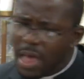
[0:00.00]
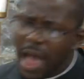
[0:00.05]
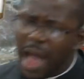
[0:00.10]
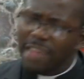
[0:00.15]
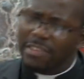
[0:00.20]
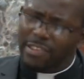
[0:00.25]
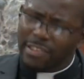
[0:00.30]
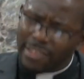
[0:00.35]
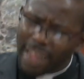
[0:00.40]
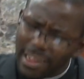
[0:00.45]

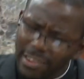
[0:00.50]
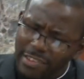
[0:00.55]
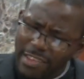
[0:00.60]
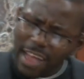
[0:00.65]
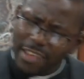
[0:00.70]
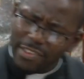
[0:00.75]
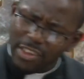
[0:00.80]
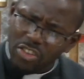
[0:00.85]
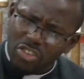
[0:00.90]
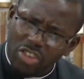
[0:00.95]
and stands
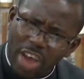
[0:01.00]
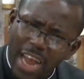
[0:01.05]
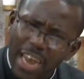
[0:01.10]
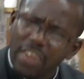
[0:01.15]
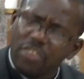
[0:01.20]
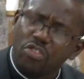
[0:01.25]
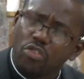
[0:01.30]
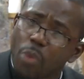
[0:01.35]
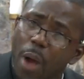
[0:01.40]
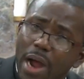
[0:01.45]
as a
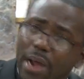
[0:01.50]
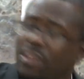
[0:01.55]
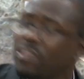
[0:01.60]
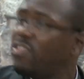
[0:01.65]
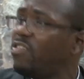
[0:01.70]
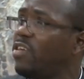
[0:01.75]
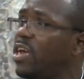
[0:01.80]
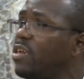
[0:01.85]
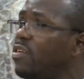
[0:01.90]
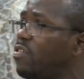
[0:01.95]
challenge to our
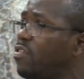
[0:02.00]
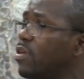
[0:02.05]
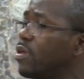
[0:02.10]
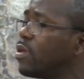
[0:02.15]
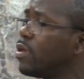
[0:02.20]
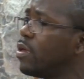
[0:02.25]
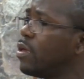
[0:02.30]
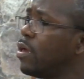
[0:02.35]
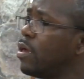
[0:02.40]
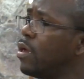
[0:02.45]
Christianity.
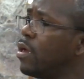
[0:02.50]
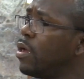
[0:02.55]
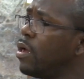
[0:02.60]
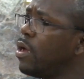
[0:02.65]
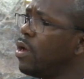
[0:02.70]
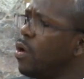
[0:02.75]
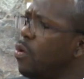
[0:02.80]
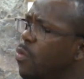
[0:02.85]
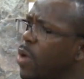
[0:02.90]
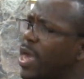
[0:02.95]

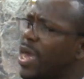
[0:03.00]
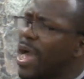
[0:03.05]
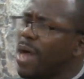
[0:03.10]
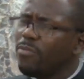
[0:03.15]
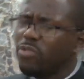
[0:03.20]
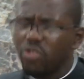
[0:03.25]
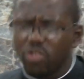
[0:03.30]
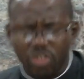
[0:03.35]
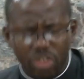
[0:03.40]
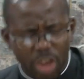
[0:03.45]
We
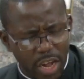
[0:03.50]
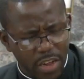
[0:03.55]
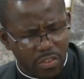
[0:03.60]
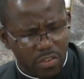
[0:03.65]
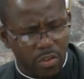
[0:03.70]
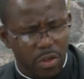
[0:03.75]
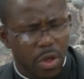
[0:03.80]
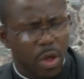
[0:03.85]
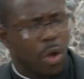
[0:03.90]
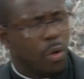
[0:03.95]
come to
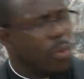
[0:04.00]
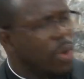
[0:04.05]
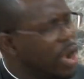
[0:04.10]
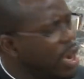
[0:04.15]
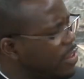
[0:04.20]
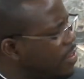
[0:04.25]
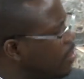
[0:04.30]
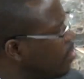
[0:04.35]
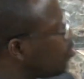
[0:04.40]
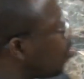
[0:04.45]
church, we
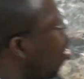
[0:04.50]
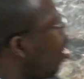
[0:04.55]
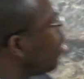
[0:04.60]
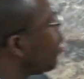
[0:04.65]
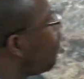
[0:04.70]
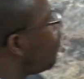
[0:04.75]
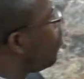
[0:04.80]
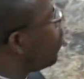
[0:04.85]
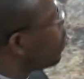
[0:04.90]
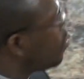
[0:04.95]
listen to all
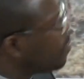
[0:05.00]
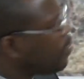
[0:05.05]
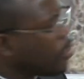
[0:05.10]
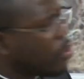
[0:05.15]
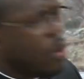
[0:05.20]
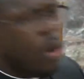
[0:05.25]
the beautiful